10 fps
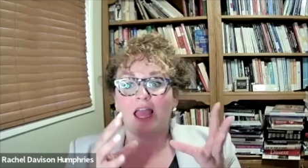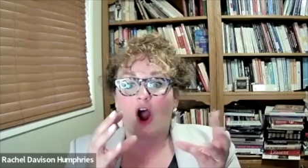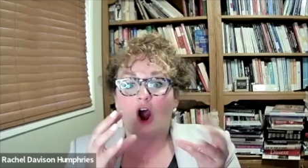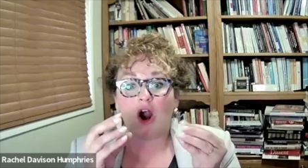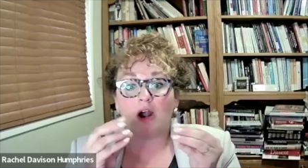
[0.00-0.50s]

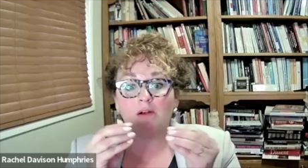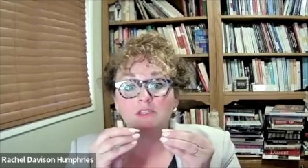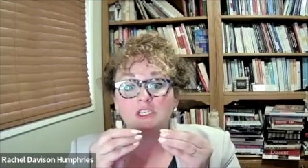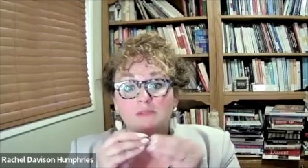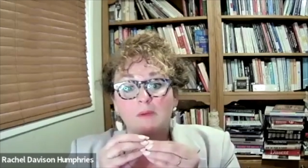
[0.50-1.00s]
are
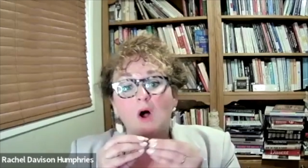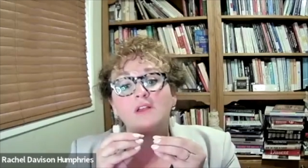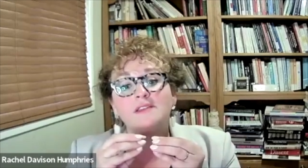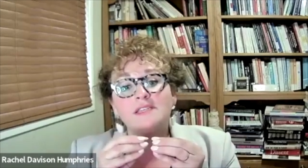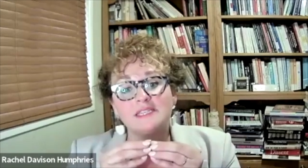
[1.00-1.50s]

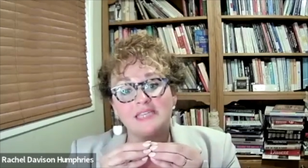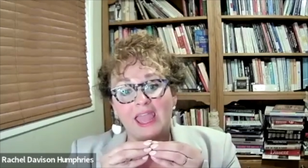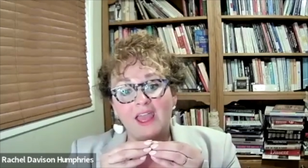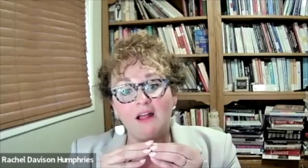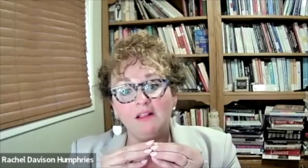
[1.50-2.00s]
small
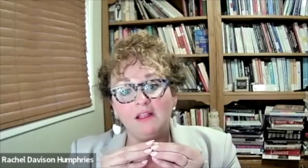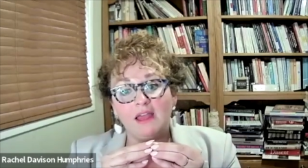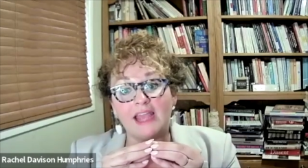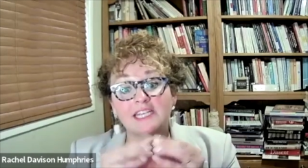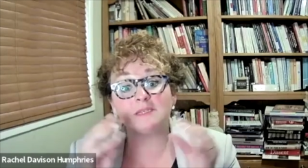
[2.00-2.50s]
scale
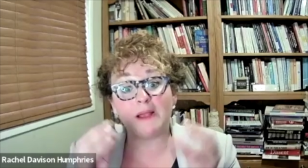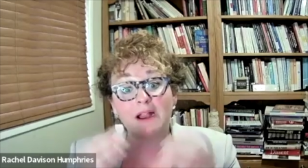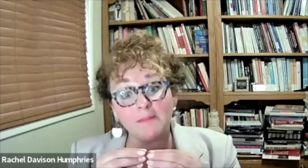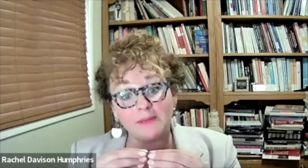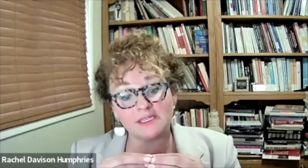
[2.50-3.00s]

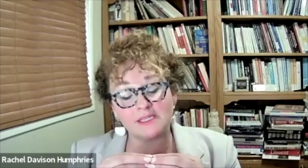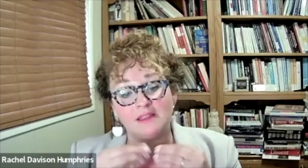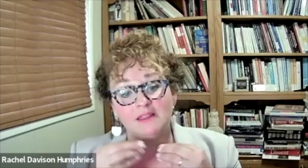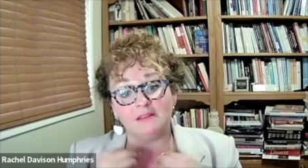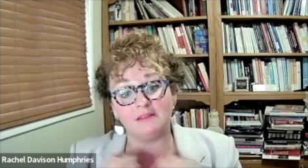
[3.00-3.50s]
experiments
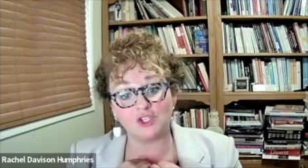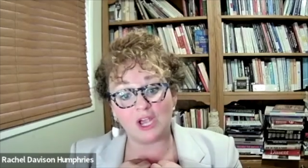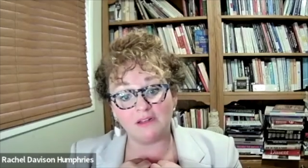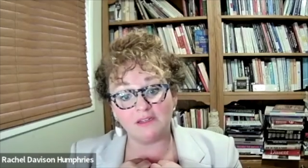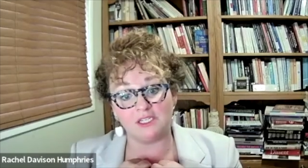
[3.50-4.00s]
that the
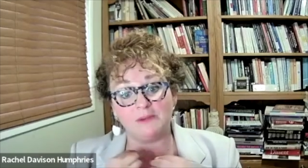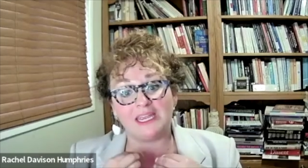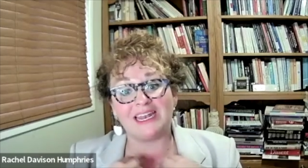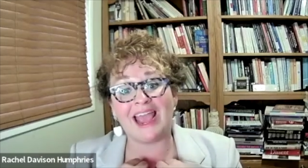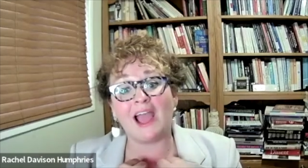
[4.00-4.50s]
child is doing
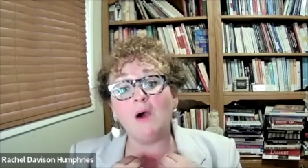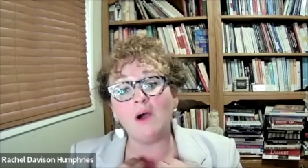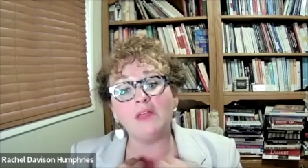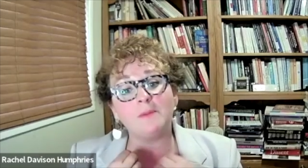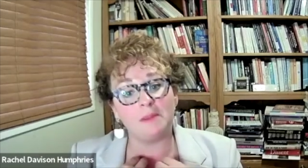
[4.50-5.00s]
and how
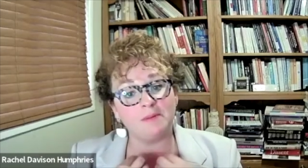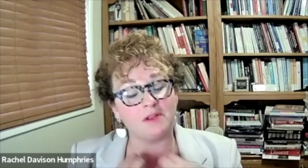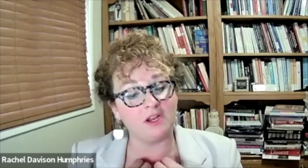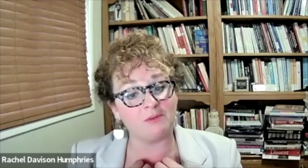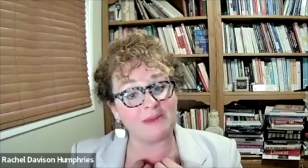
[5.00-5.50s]
other people are
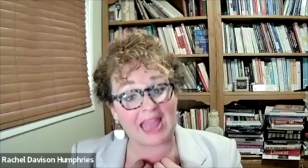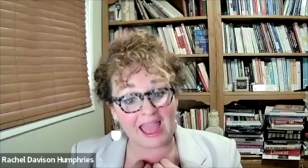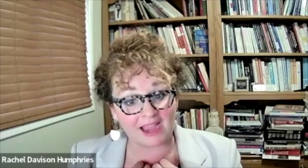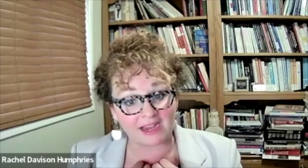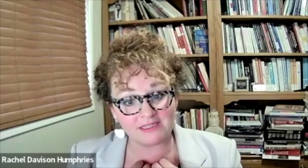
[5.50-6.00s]
going to
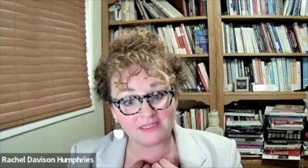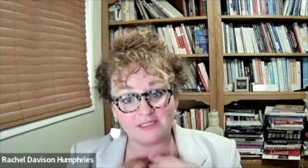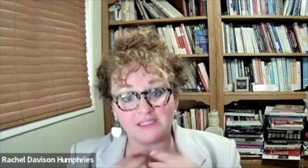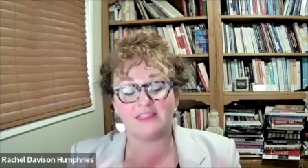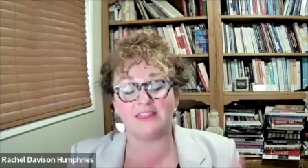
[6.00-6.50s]
react
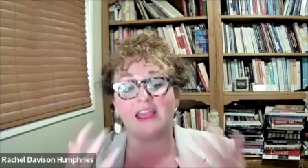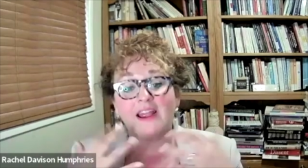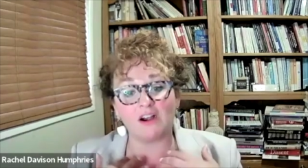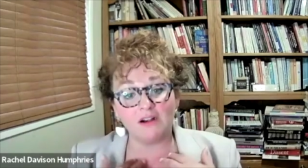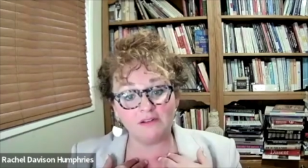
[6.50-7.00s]
to
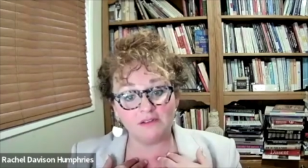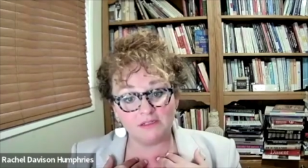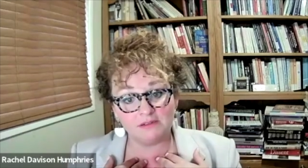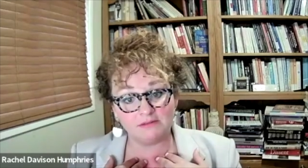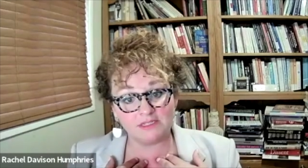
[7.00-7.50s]
their
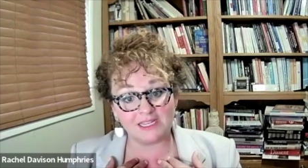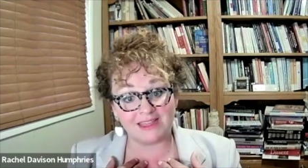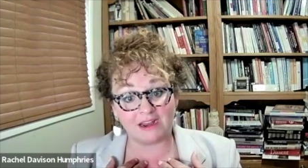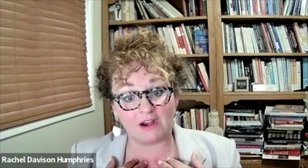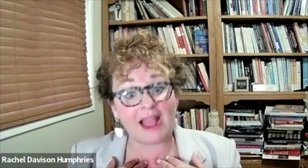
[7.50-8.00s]

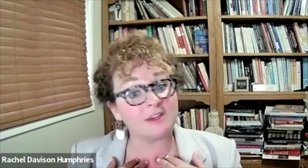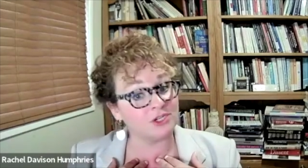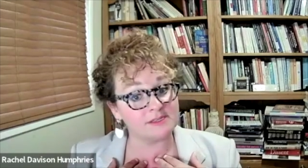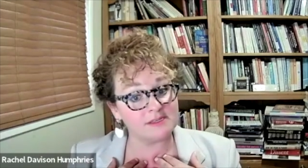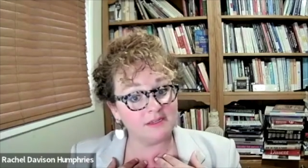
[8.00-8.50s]

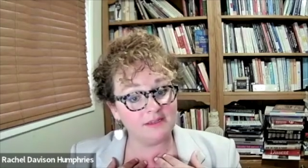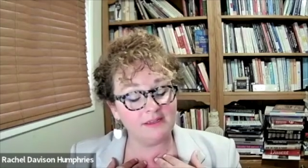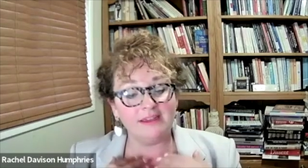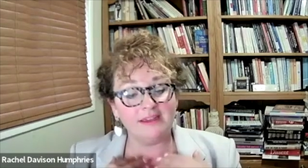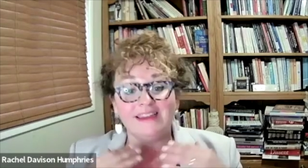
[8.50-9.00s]
actions.
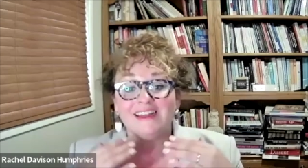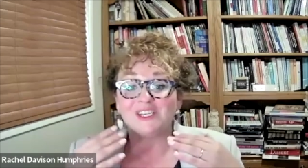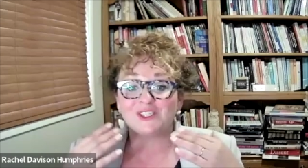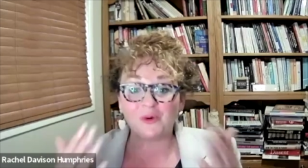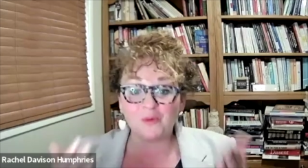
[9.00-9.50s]

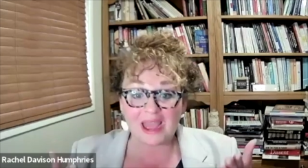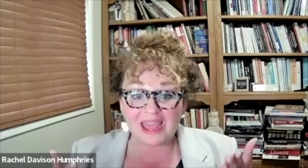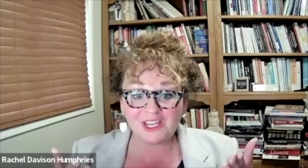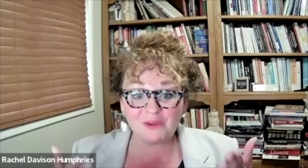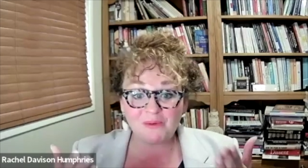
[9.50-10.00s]
So
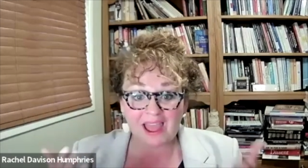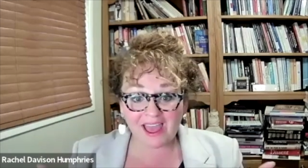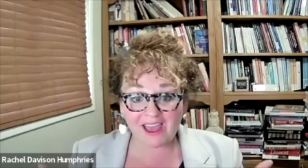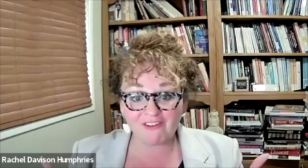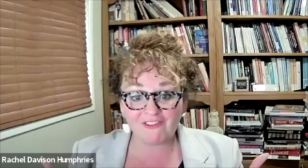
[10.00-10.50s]
when you
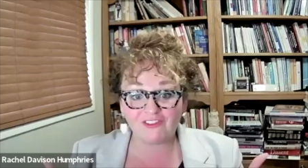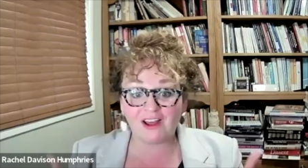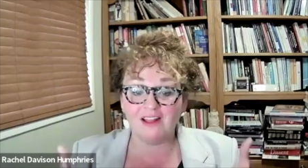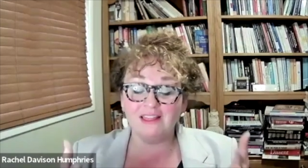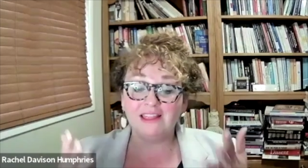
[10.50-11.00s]
have
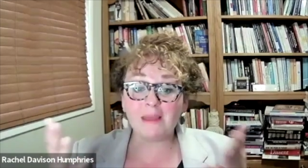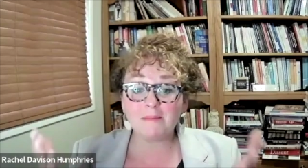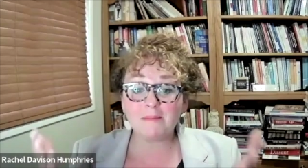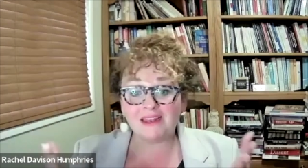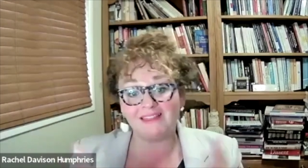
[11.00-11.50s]
a
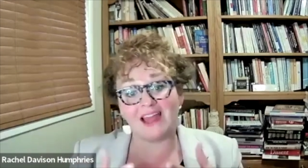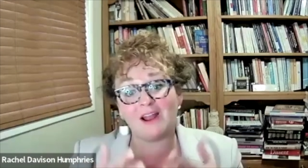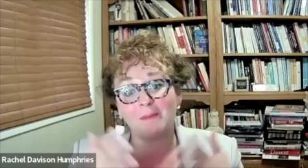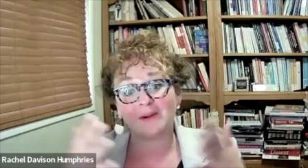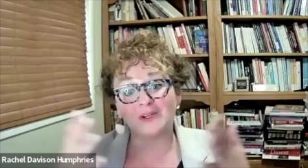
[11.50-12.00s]
limit in that
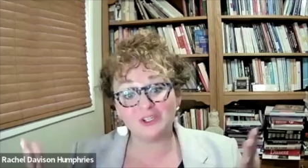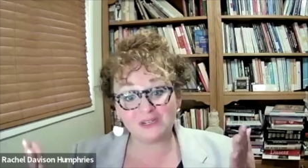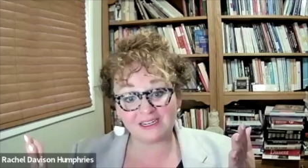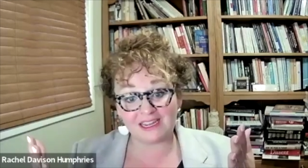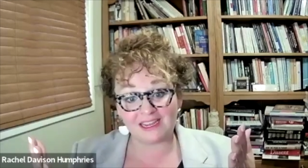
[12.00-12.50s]

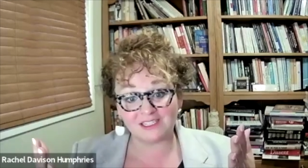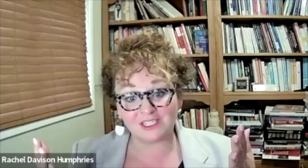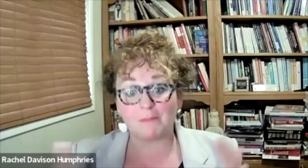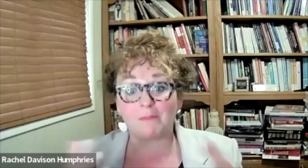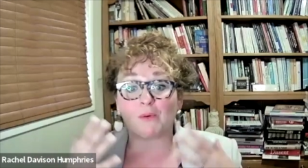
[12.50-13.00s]
opportunity
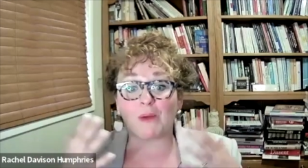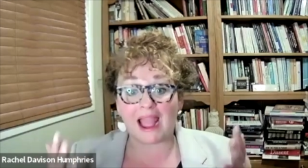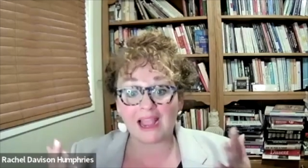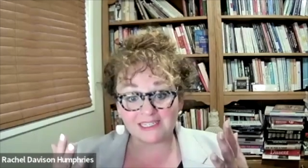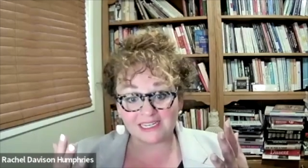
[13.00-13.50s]
to
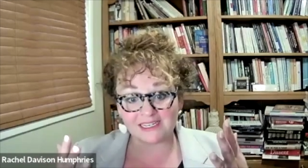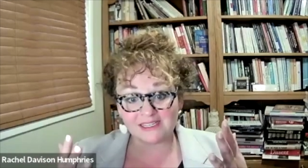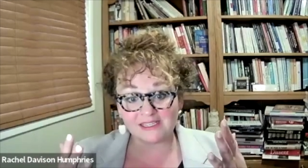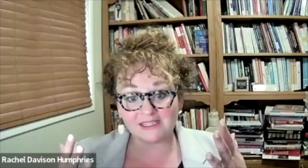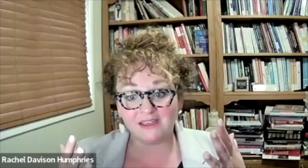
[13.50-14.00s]
practice